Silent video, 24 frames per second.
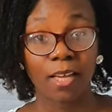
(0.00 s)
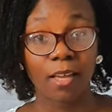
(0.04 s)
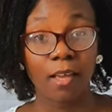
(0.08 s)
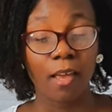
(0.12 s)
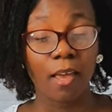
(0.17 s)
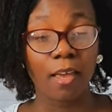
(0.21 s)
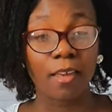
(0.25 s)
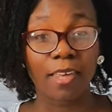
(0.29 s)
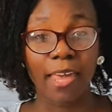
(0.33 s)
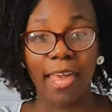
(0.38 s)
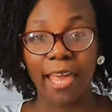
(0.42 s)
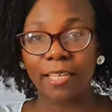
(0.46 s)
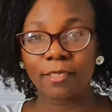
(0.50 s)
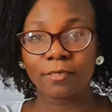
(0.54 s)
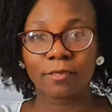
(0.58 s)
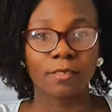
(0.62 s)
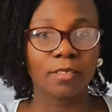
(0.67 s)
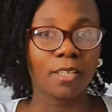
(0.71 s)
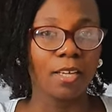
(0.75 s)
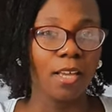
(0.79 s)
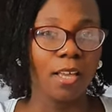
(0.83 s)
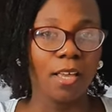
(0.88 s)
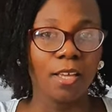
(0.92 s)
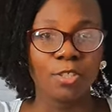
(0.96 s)
Again,
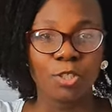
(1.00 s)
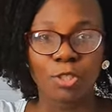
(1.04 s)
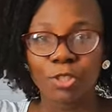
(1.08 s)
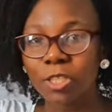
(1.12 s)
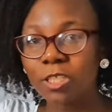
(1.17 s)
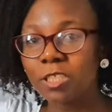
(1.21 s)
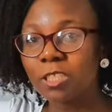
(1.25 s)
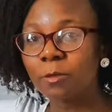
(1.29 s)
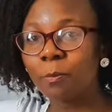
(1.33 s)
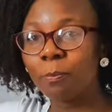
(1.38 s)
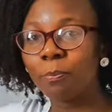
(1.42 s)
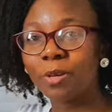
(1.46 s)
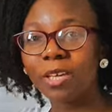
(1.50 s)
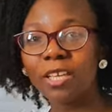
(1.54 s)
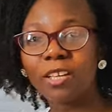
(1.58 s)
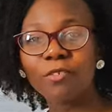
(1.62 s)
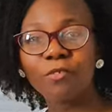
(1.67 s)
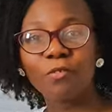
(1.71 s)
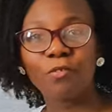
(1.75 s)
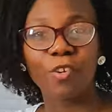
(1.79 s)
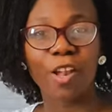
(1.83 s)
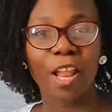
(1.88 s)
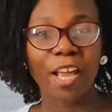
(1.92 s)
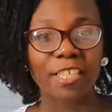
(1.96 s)
just being
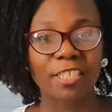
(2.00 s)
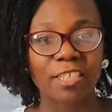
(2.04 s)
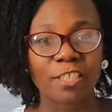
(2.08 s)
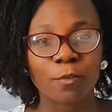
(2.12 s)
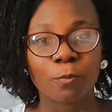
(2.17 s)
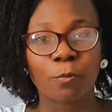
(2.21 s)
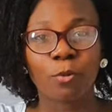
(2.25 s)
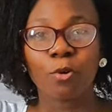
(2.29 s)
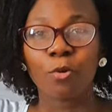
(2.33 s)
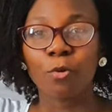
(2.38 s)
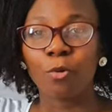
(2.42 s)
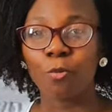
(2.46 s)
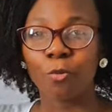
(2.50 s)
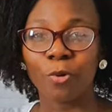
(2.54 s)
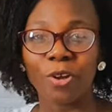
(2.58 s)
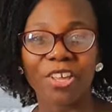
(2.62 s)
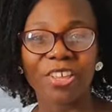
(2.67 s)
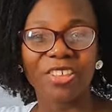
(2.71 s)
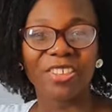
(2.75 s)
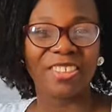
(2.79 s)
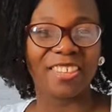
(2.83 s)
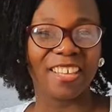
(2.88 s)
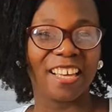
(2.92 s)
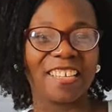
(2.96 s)
flexible
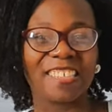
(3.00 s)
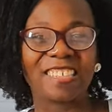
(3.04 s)
with the